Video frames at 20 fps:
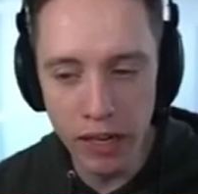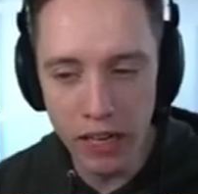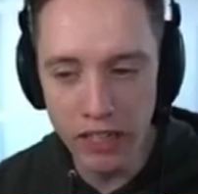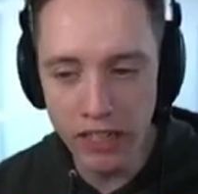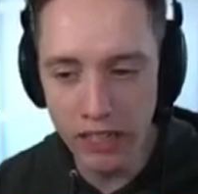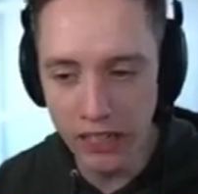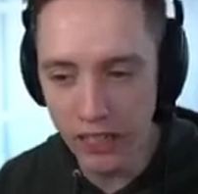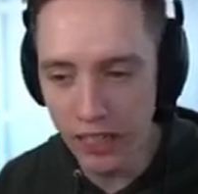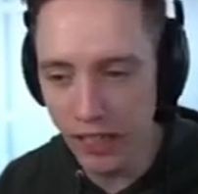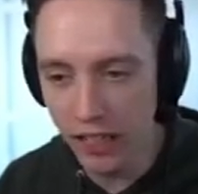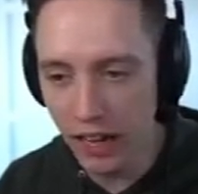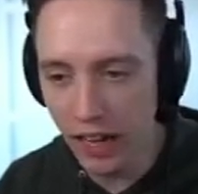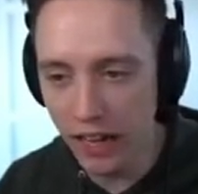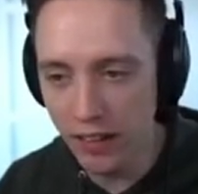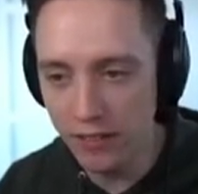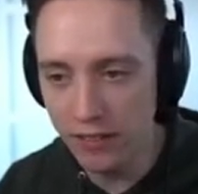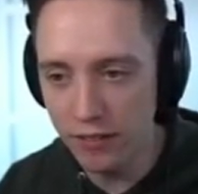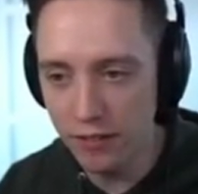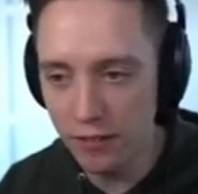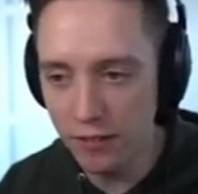I did like
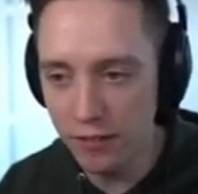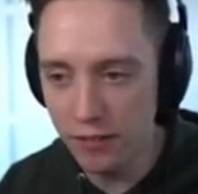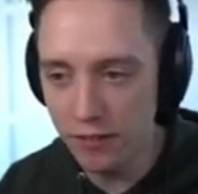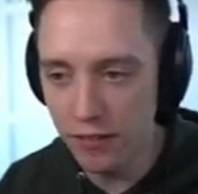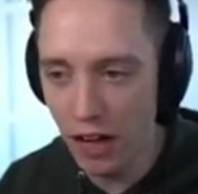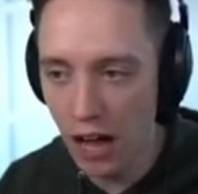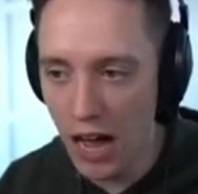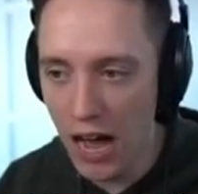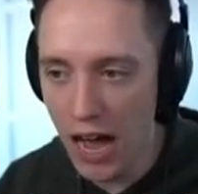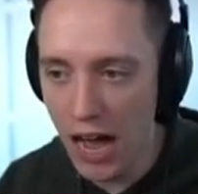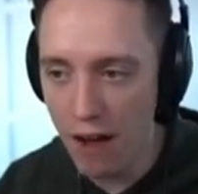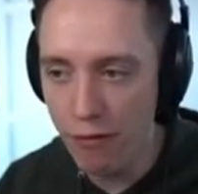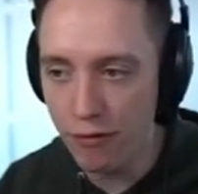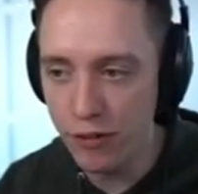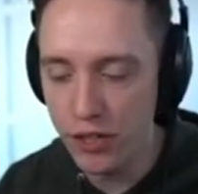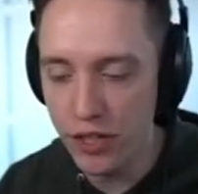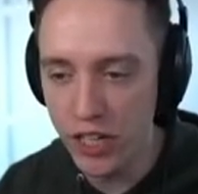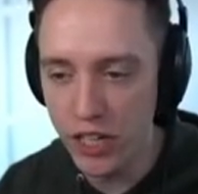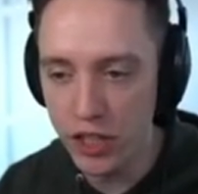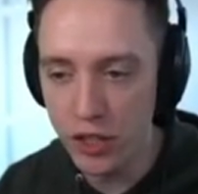half
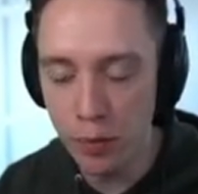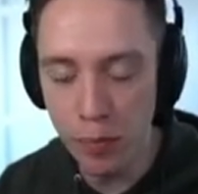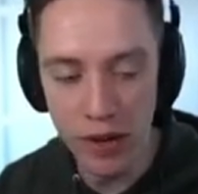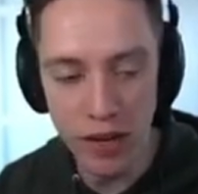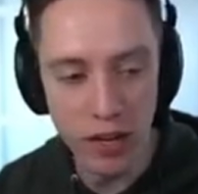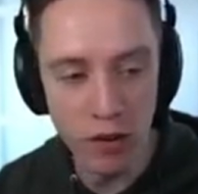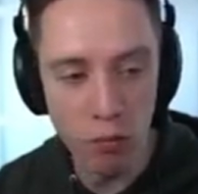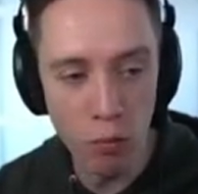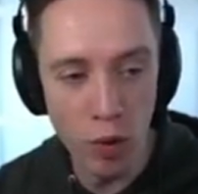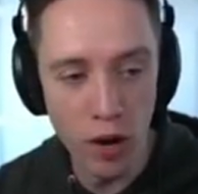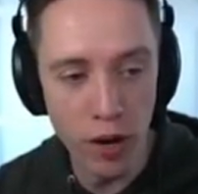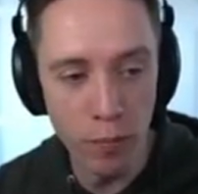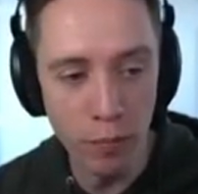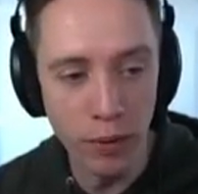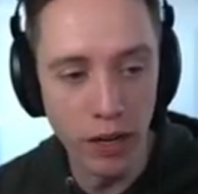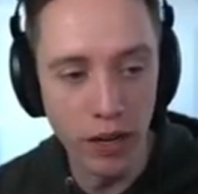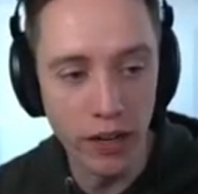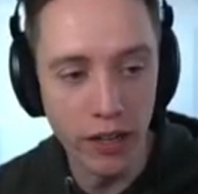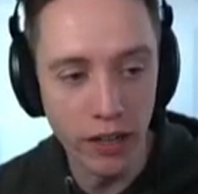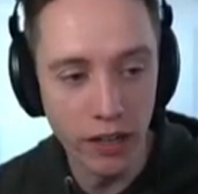his HP in one
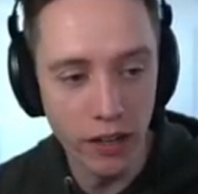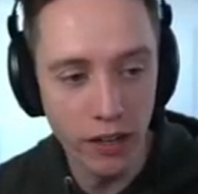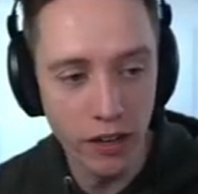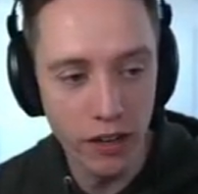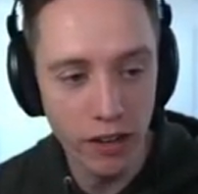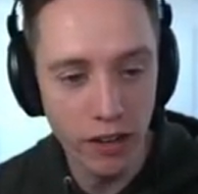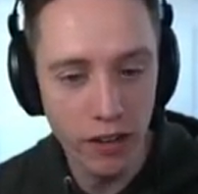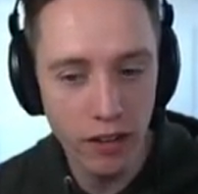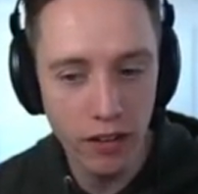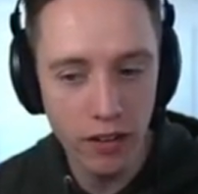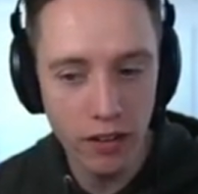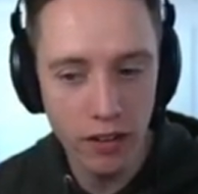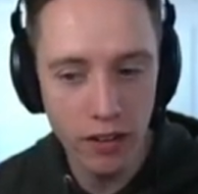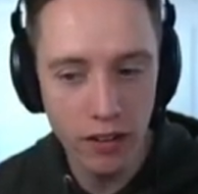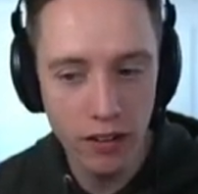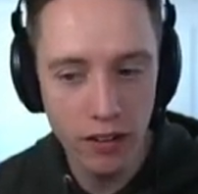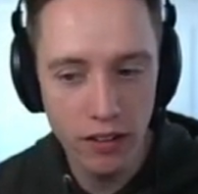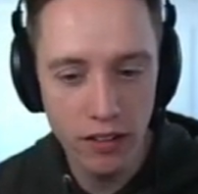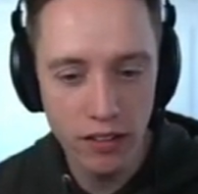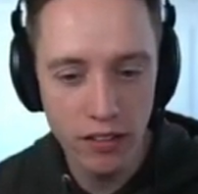ability.
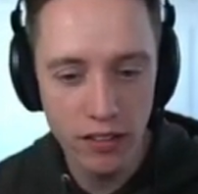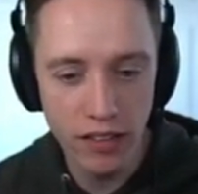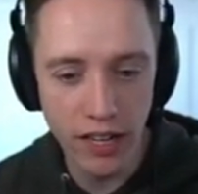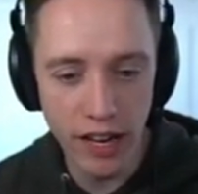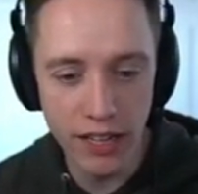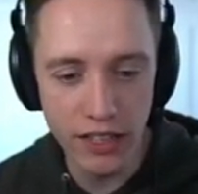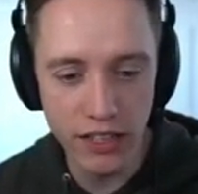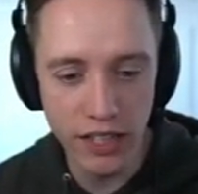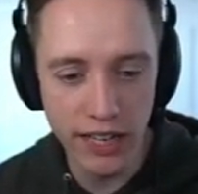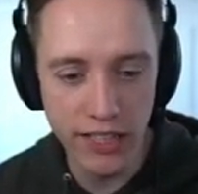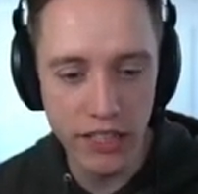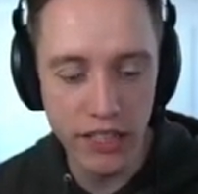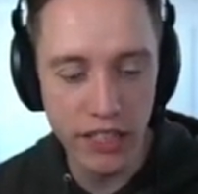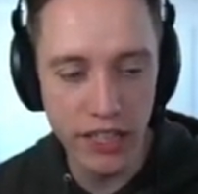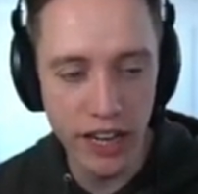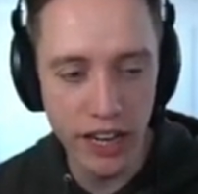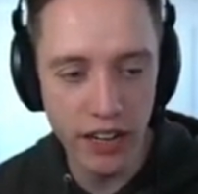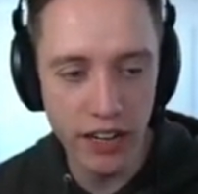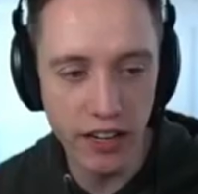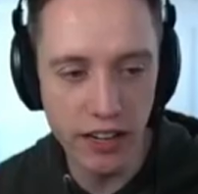That is actually
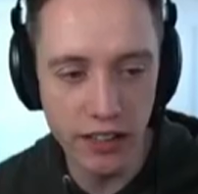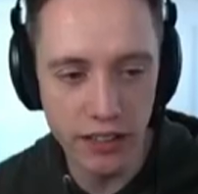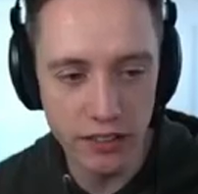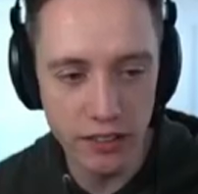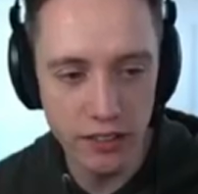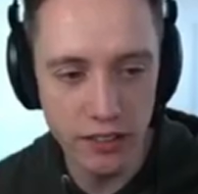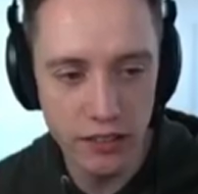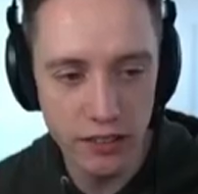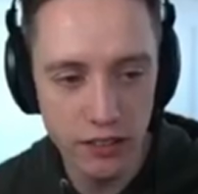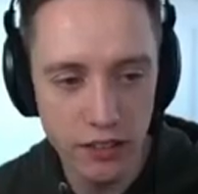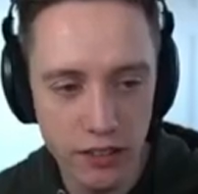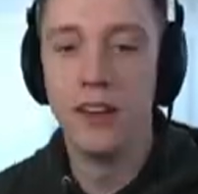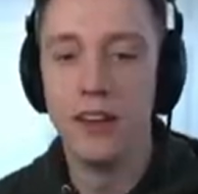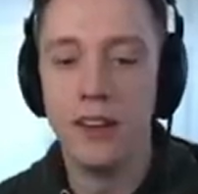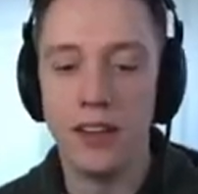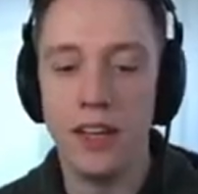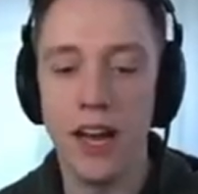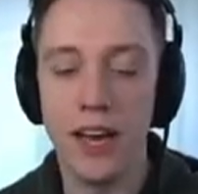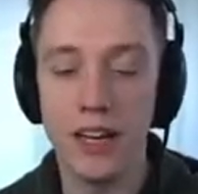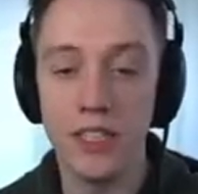kinda nuts.
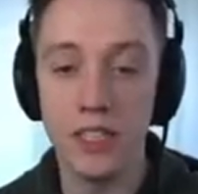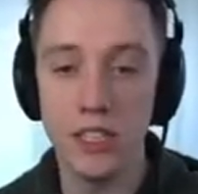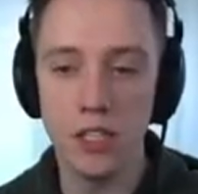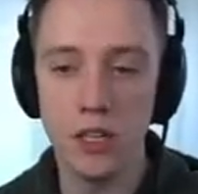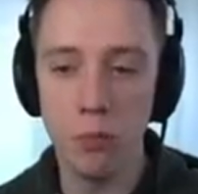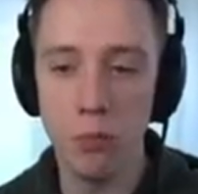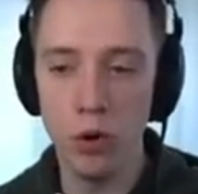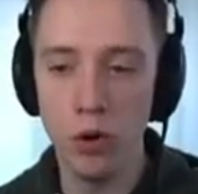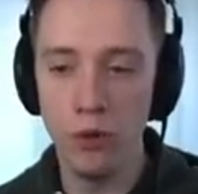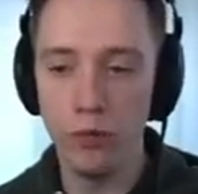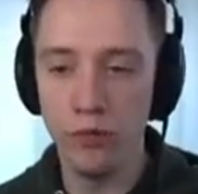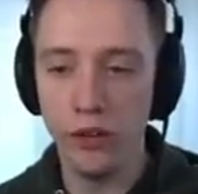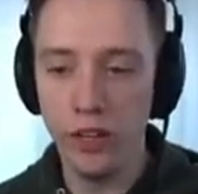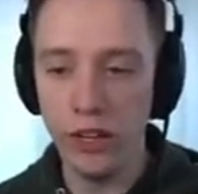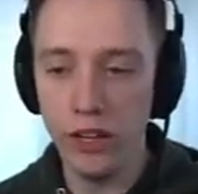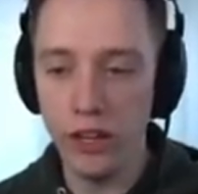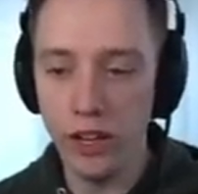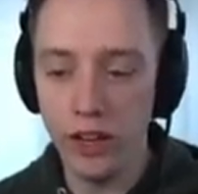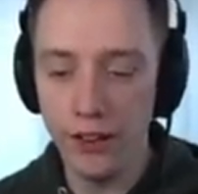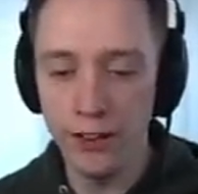Yeah, this is the
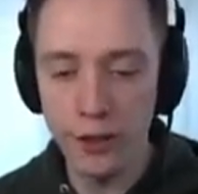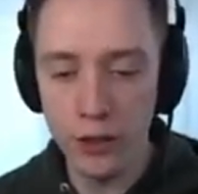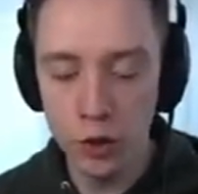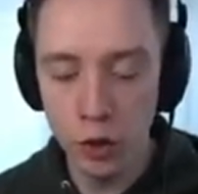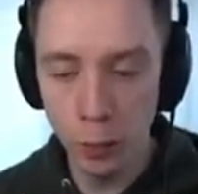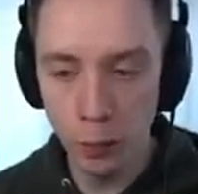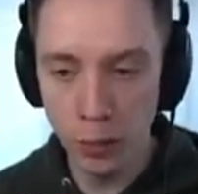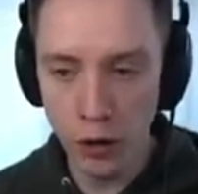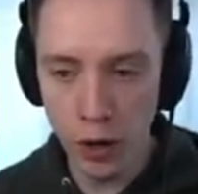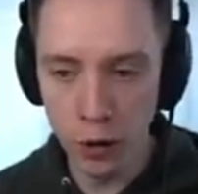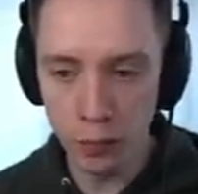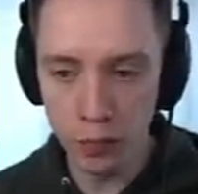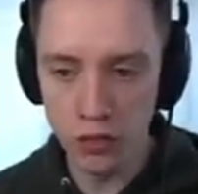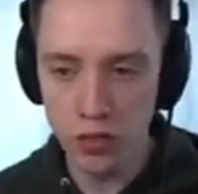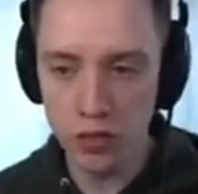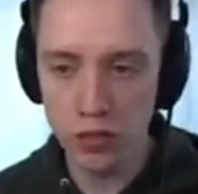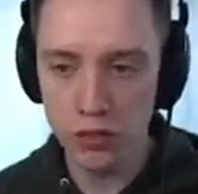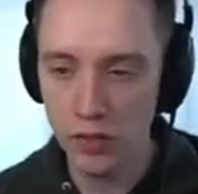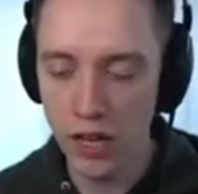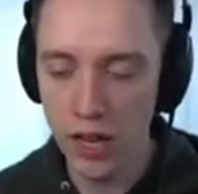movie, uh, The Two
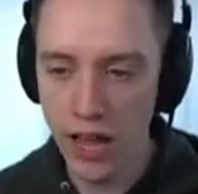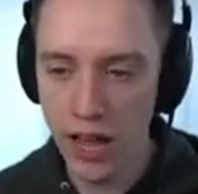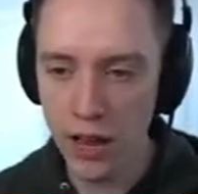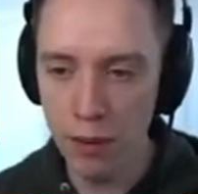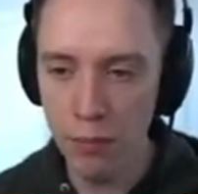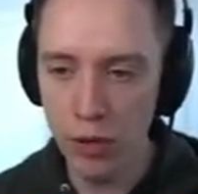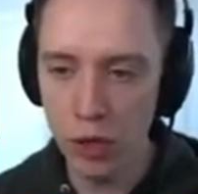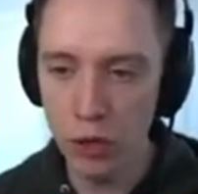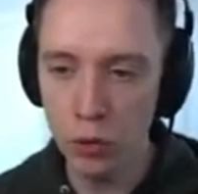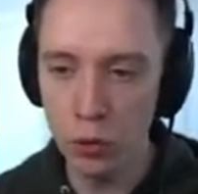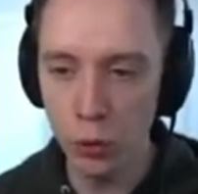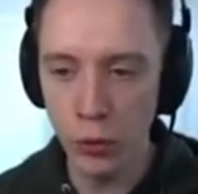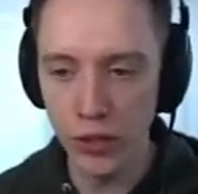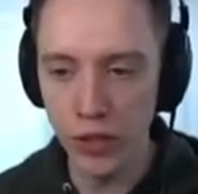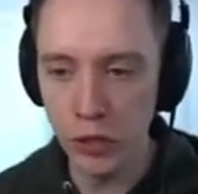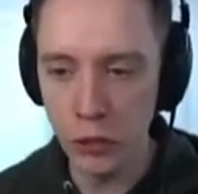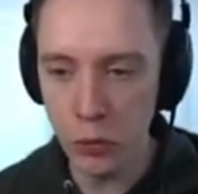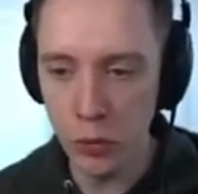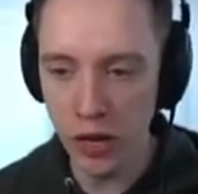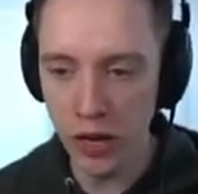Popes. I am the cool
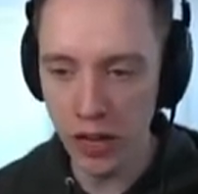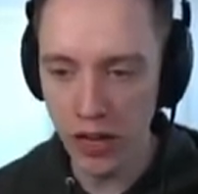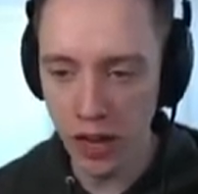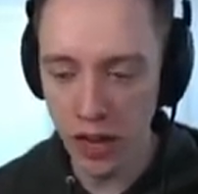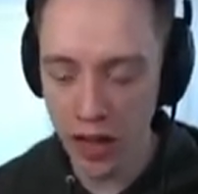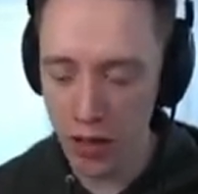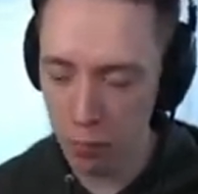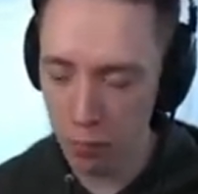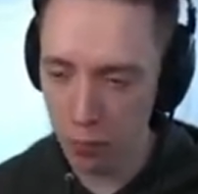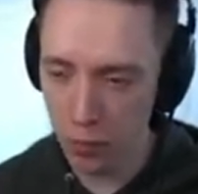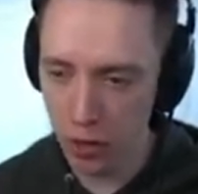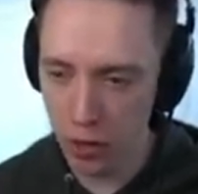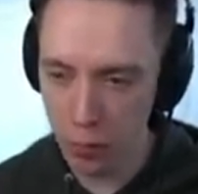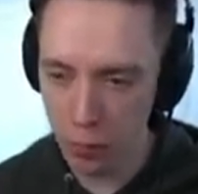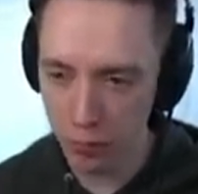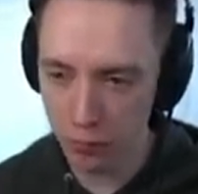new hip pope